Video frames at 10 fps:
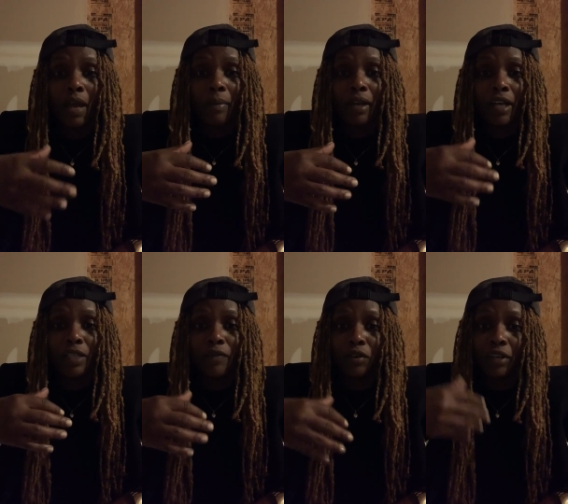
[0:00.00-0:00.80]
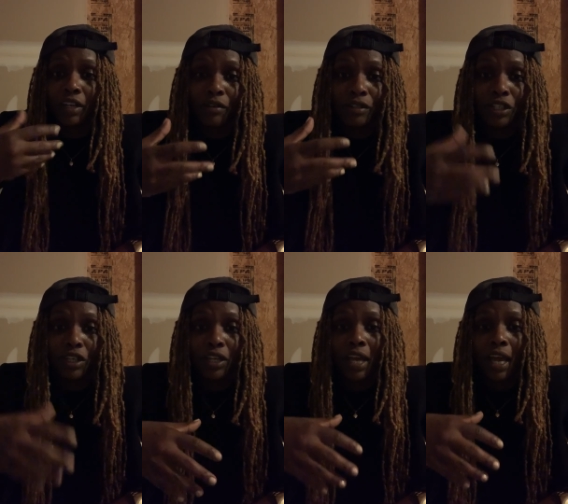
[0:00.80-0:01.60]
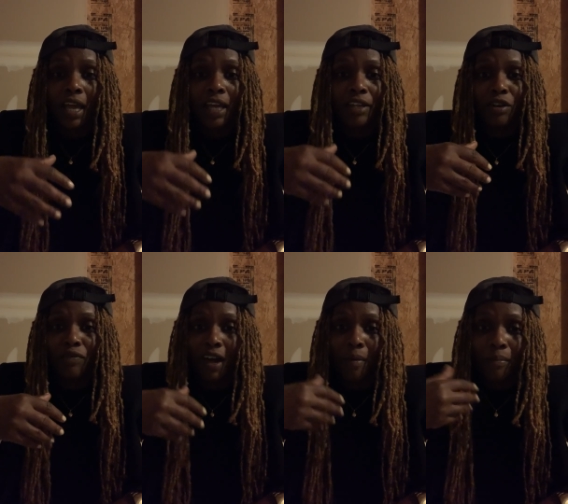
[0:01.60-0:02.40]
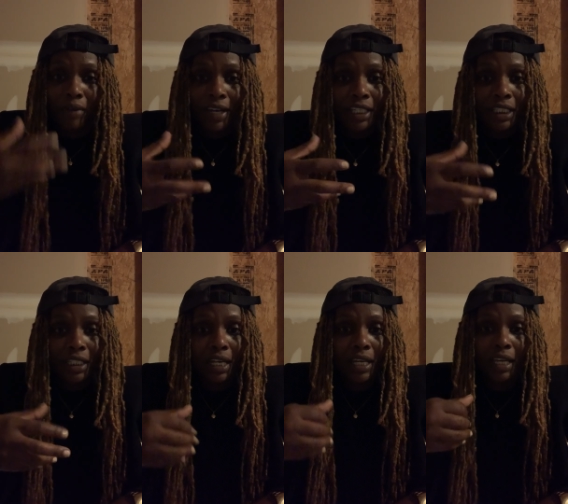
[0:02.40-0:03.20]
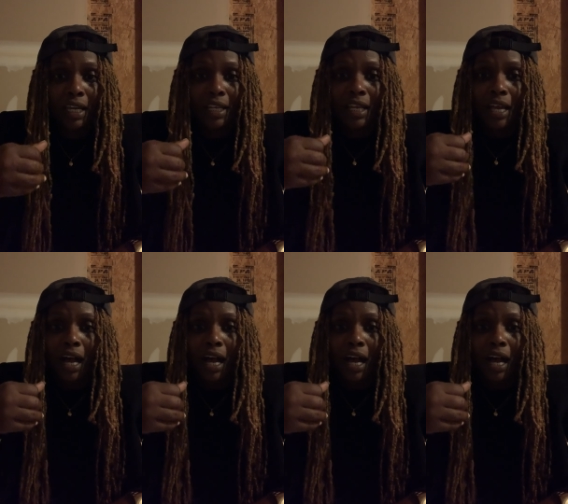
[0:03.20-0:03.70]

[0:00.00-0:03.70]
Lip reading: because of your energy and your vibration, and